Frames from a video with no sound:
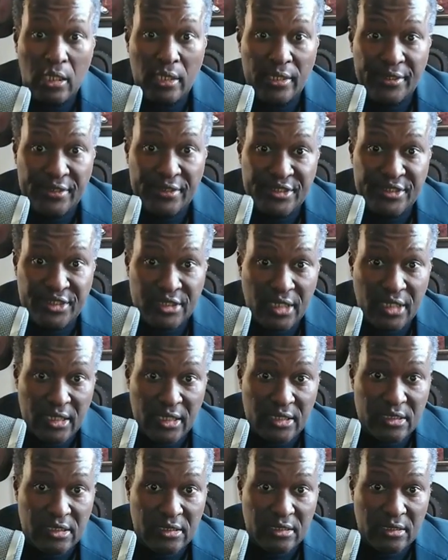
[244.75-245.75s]
in the
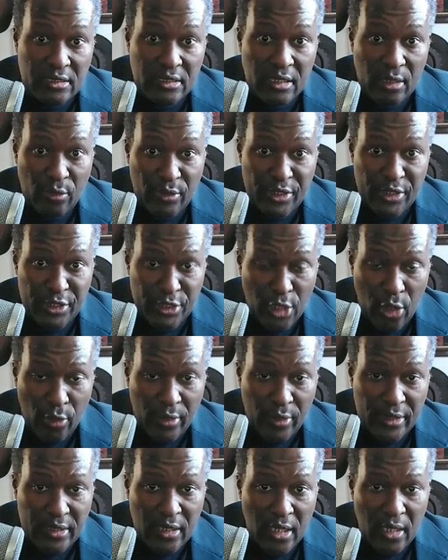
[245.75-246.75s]
sense that we know
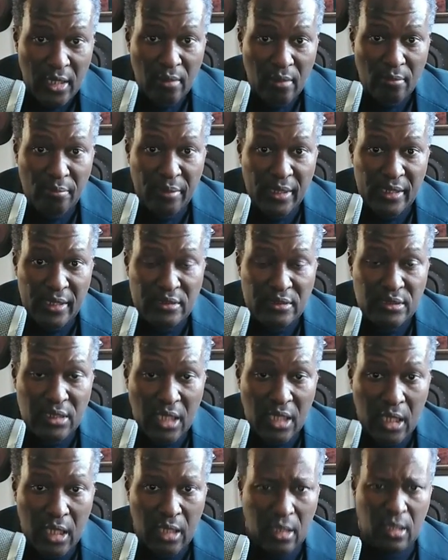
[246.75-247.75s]
it, but it's like